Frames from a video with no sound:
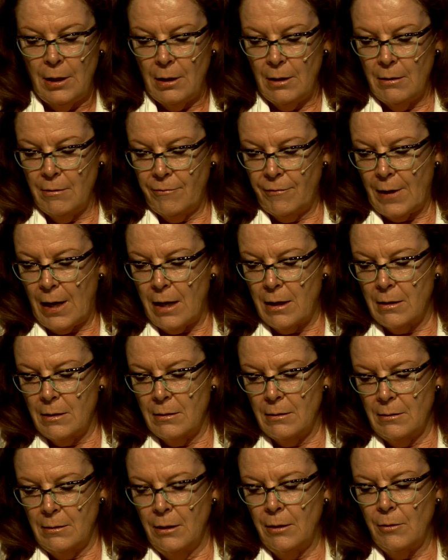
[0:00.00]
that,
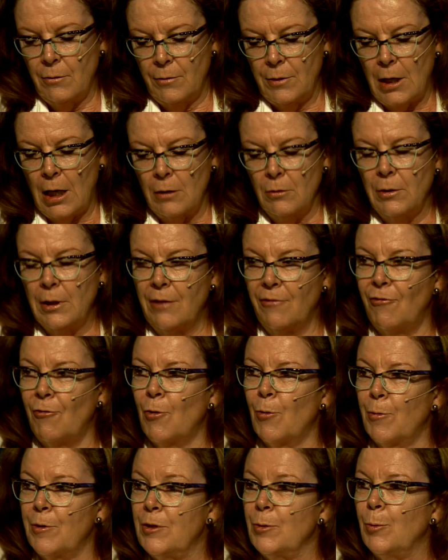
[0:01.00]
you know, not only
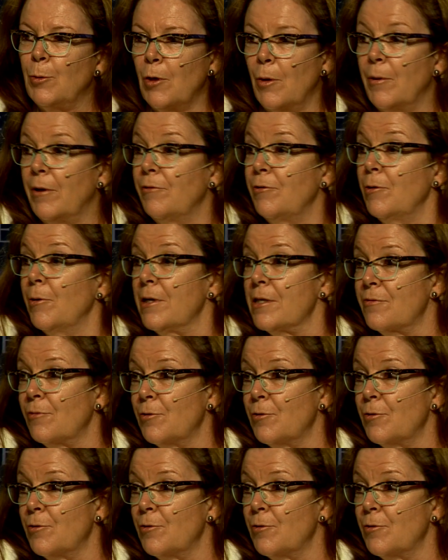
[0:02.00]
forward deployment of U.S.